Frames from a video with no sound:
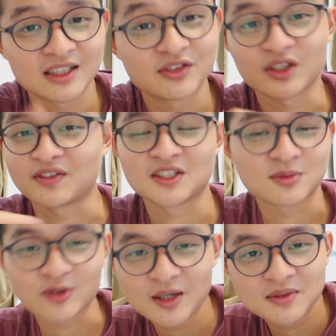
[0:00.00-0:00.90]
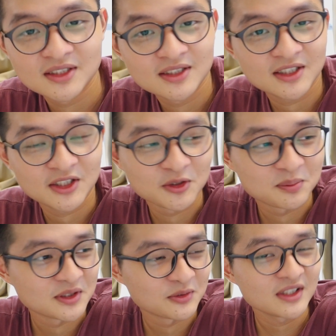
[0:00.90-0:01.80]
if you haven't subscribed, it would
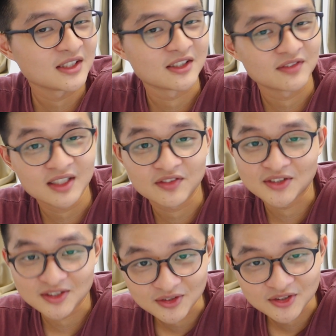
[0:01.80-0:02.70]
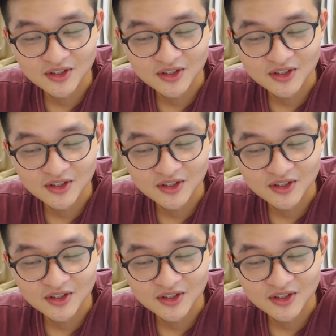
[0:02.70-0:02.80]
be really lovely if you do